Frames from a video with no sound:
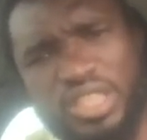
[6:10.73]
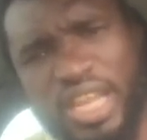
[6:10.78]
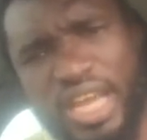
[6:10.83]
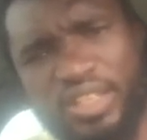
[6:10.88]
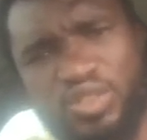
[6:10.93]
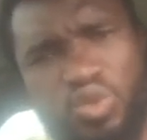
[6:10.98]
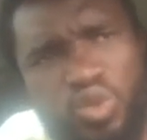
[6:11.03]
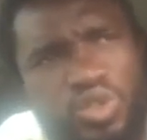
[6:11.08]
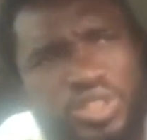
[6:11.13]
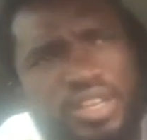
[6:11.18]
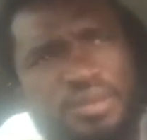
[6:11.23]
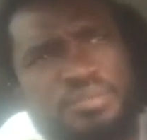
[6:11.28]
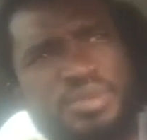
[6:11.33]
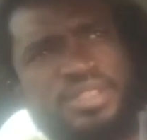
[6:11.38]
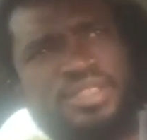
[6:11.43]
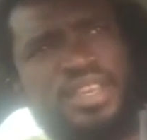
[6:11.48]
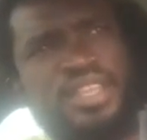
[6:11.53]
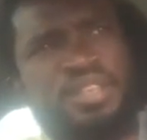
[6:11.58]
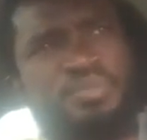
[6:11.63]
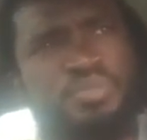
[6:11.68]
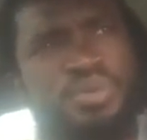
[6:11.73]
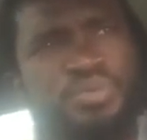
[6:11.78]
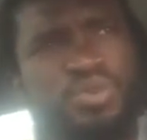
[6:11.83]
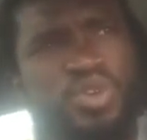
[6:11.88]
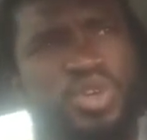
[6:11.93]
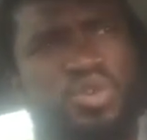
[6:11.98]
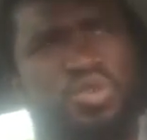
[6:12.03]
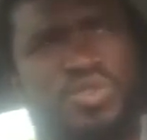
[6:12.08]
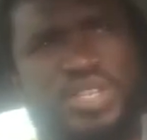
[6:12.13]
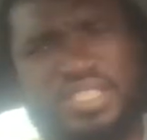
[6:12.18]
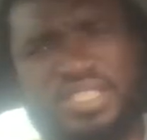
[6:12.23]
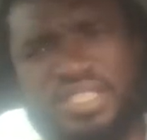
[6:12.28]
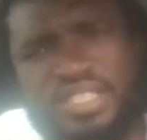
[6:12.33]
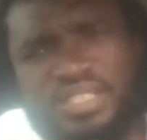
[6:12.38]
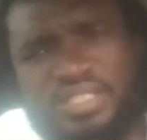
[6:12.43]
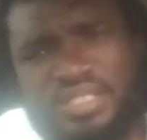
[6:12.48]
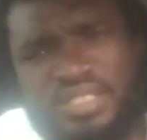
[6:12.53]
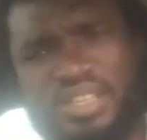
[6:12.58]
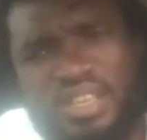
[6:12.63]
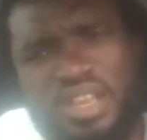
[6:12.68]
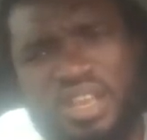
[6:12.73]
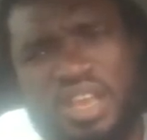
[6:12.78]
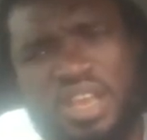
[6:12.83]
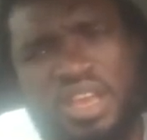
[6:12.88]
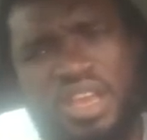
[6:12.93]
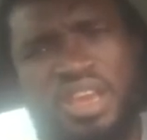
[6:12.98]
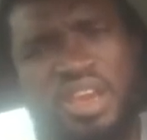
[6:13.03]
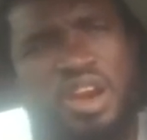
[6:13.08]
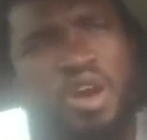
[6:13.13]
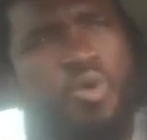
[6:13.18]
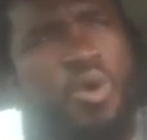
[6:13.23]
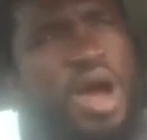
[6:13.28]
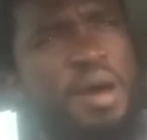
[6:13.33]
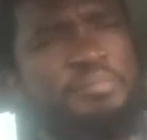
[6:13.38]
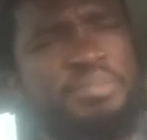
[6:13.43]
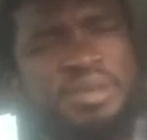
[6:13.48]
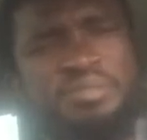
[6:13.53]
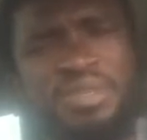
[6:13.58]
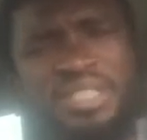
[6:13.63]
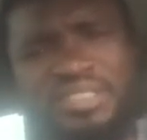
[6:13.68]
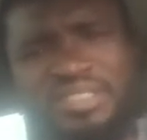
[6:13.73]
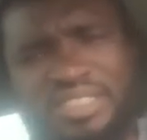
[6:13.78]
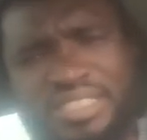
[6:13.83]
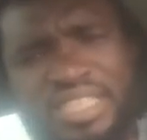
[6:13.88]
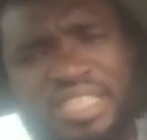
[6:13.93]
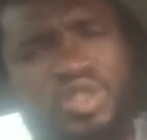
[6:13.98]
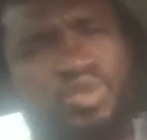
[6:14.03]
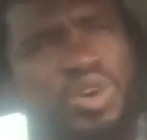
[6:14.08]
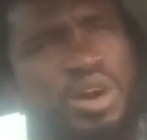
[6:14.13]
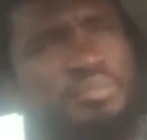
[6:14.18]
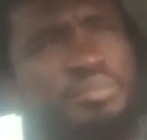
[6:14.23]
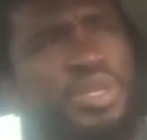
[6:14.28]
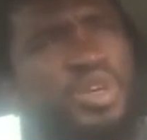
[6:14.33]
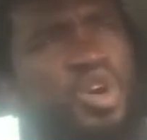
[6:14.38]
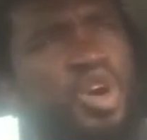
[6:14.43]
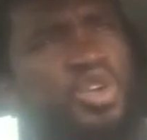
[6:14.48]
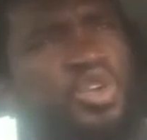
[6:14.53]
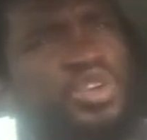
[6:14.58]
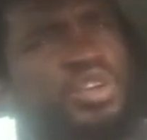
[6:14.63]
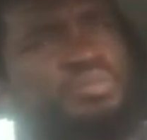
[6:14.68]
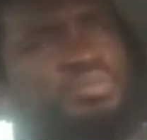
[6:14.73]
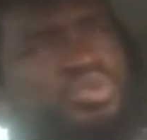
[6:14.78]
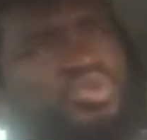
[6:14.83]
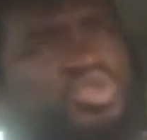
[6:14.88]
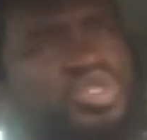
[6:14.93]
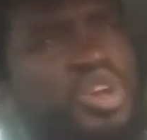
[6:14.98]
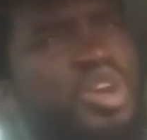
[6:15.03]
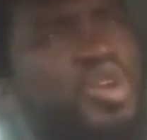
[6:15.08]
in our social media, the people went overseas. One be ministers, one be honorables,